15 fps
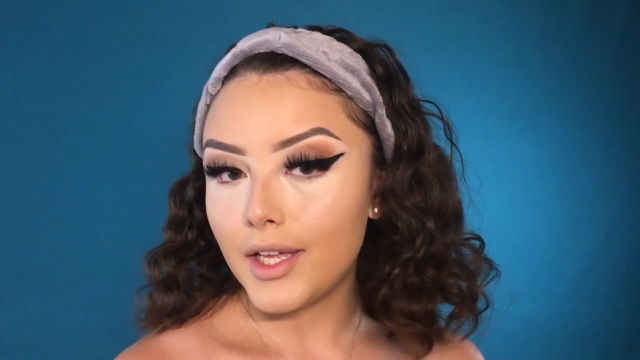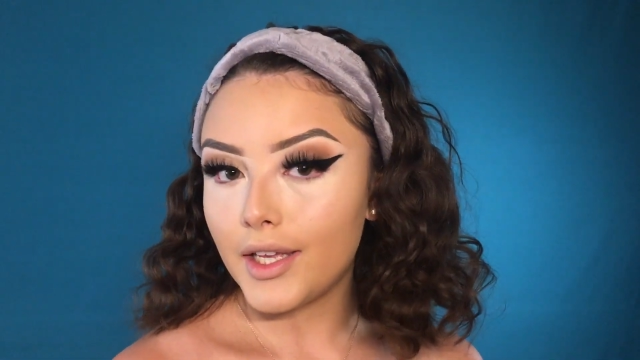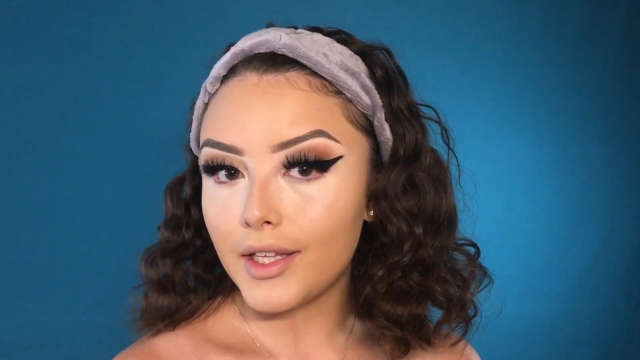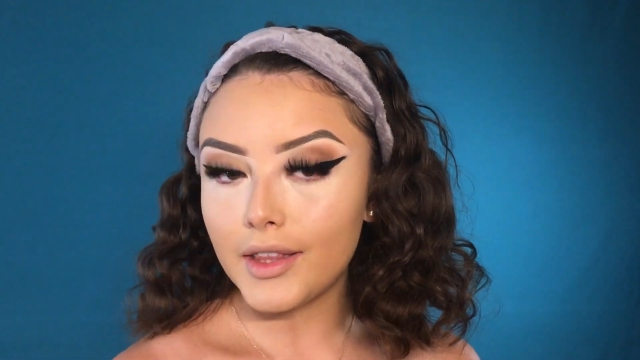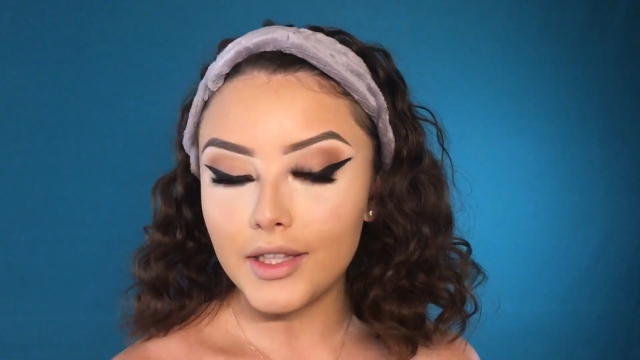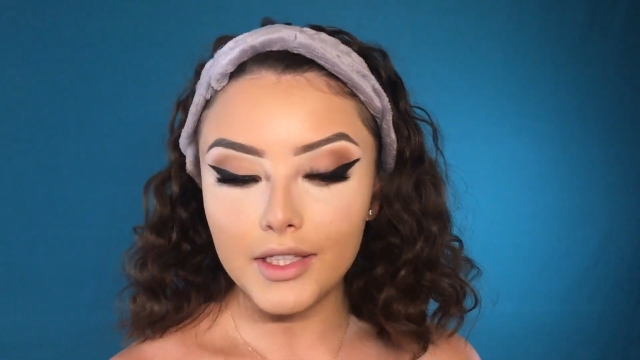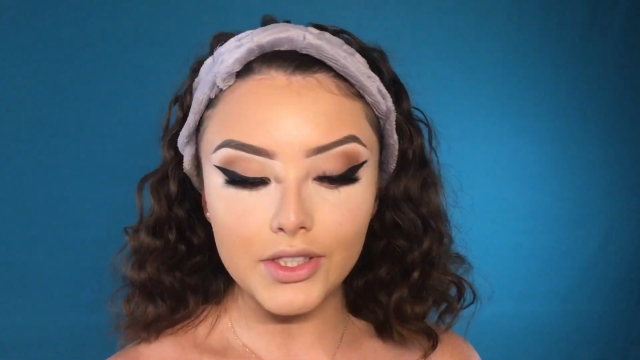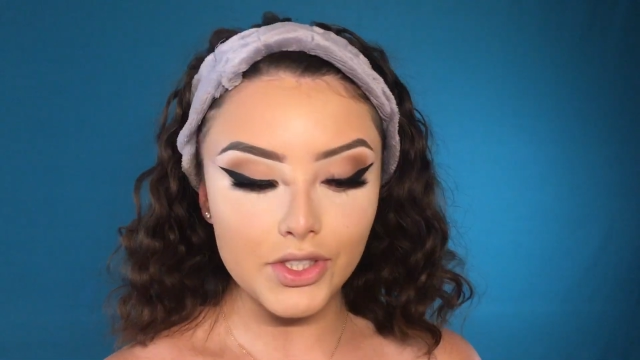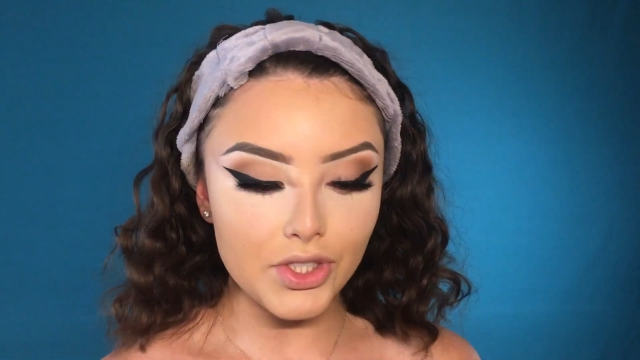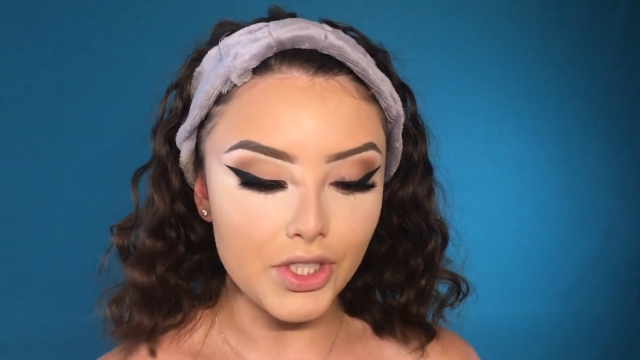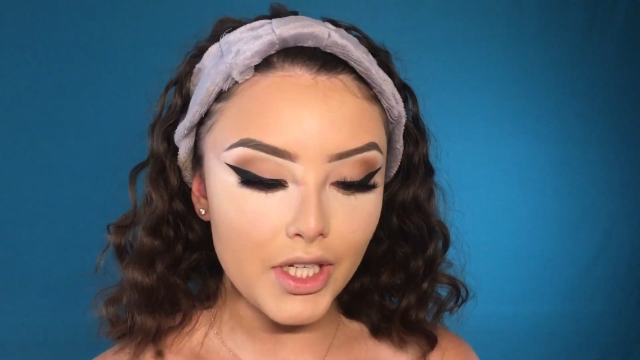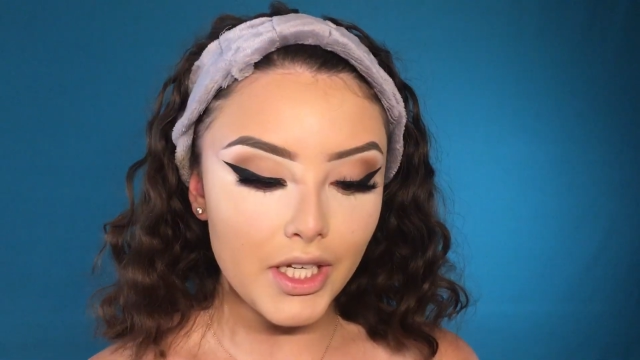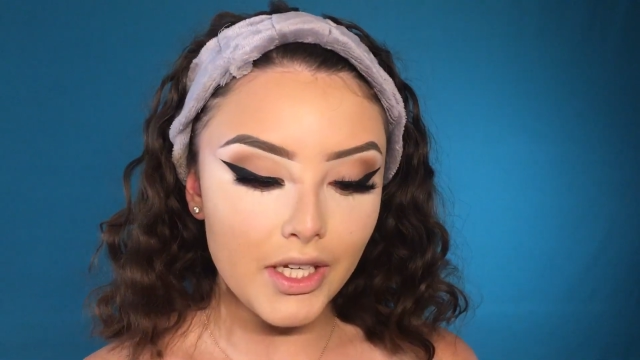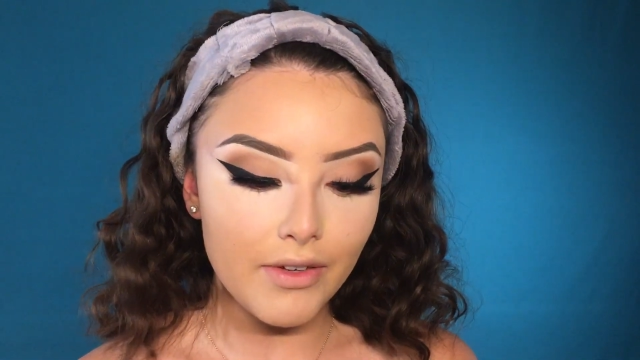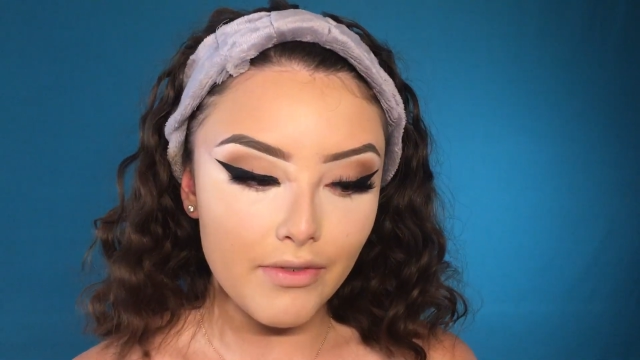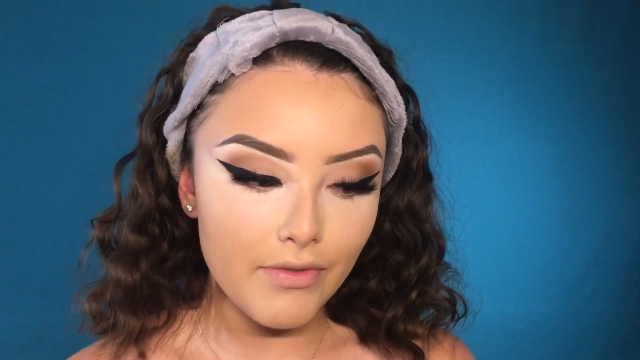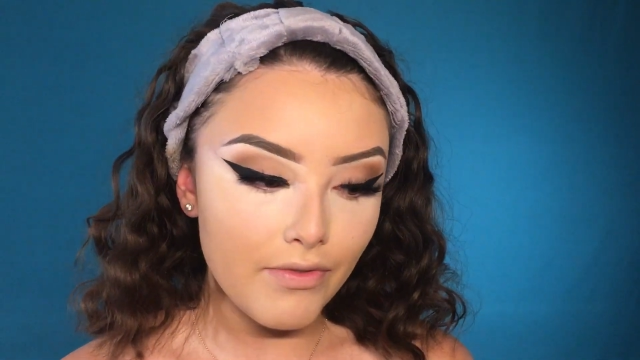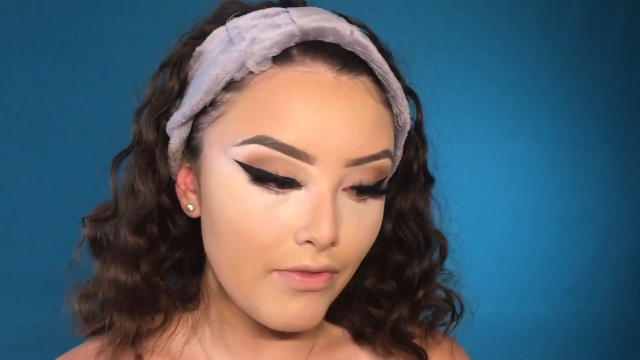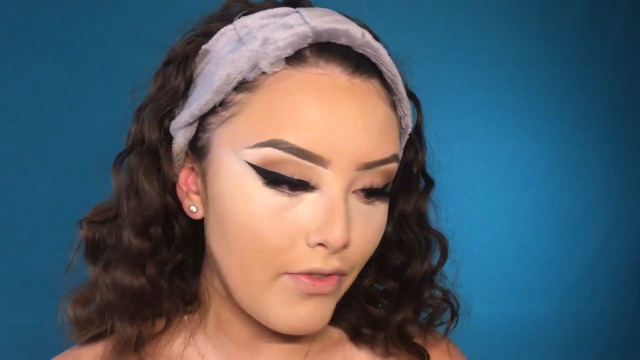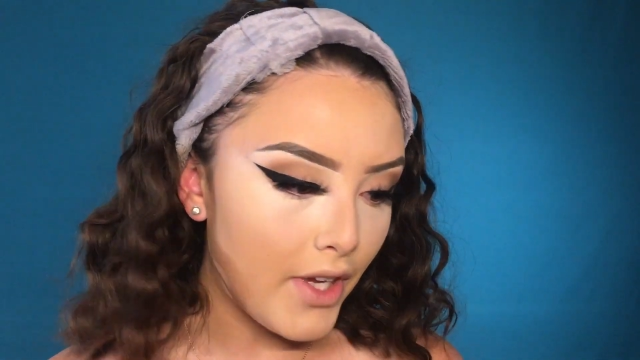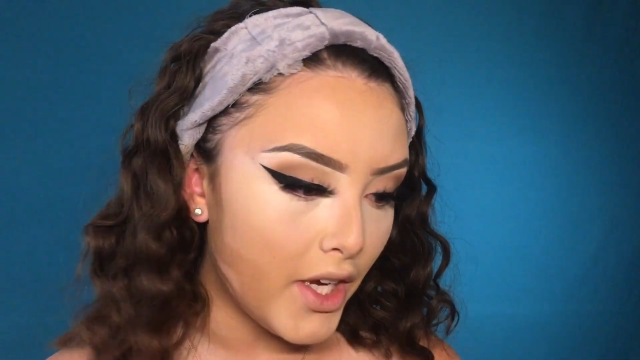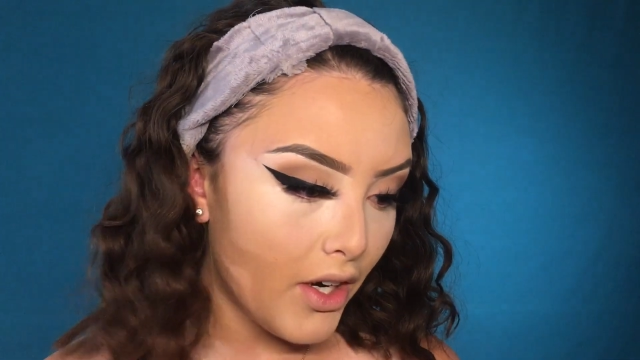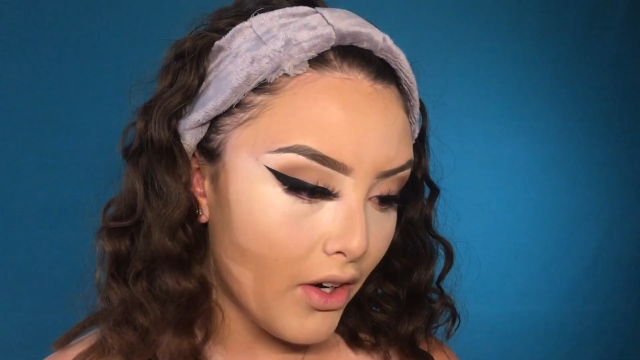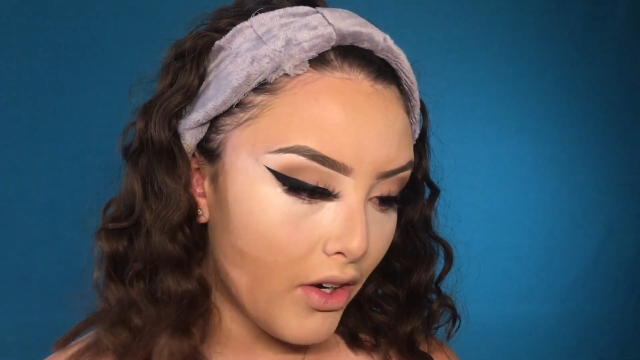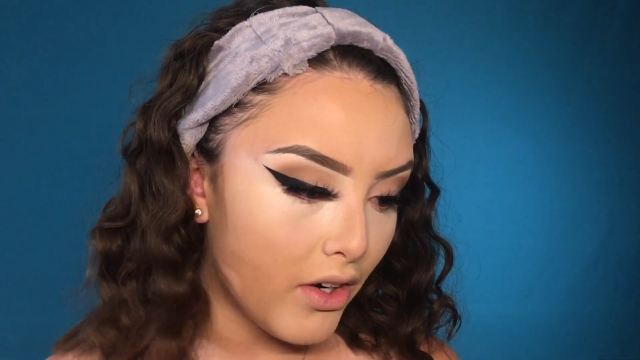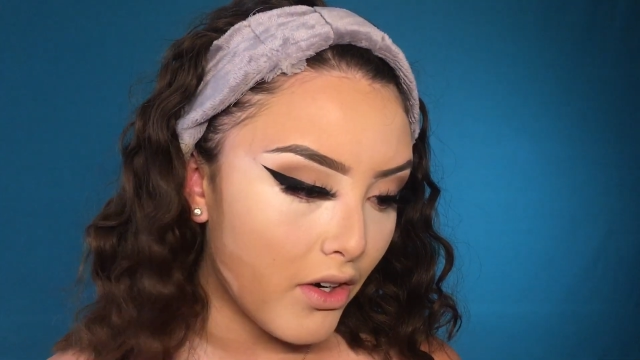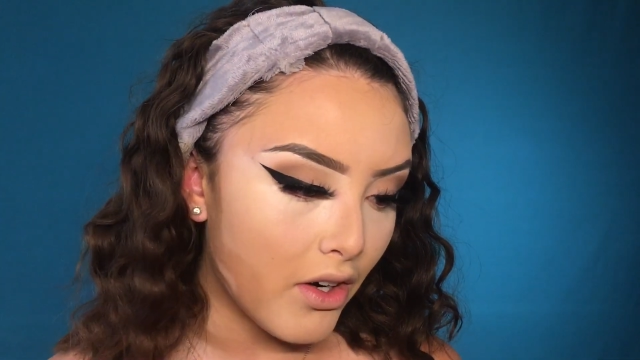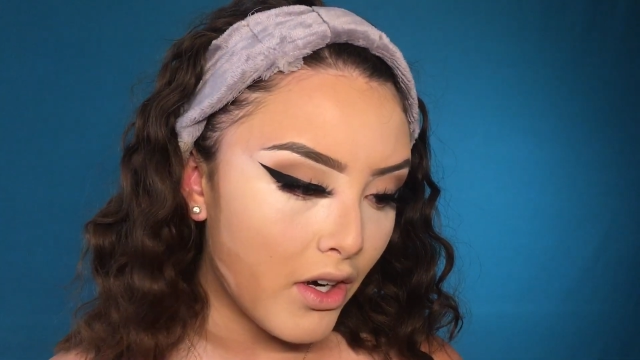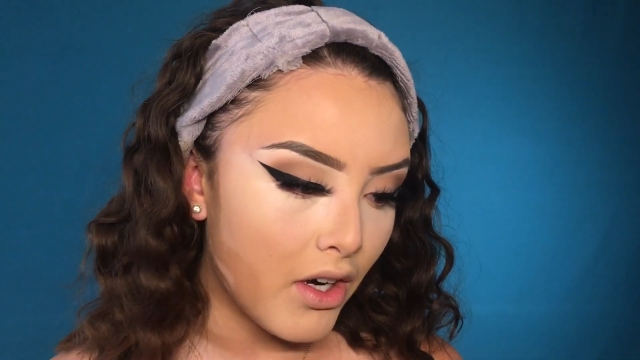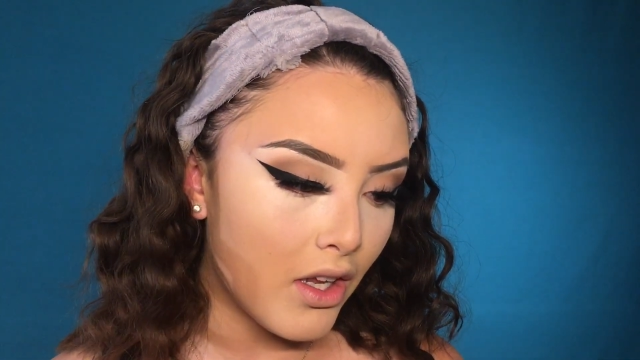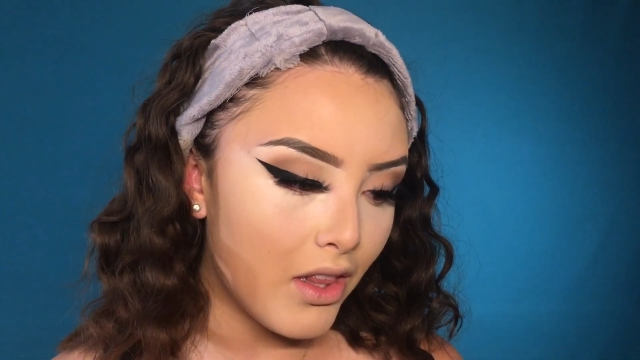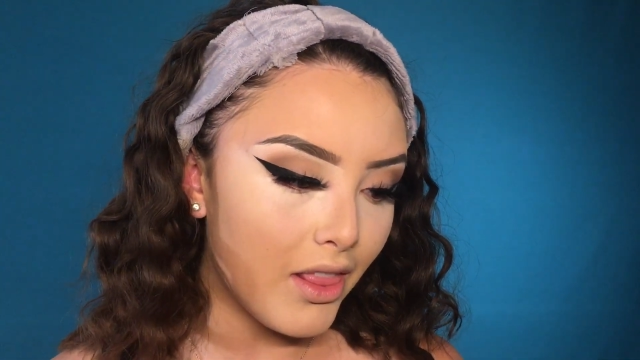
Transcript: in the shade Fair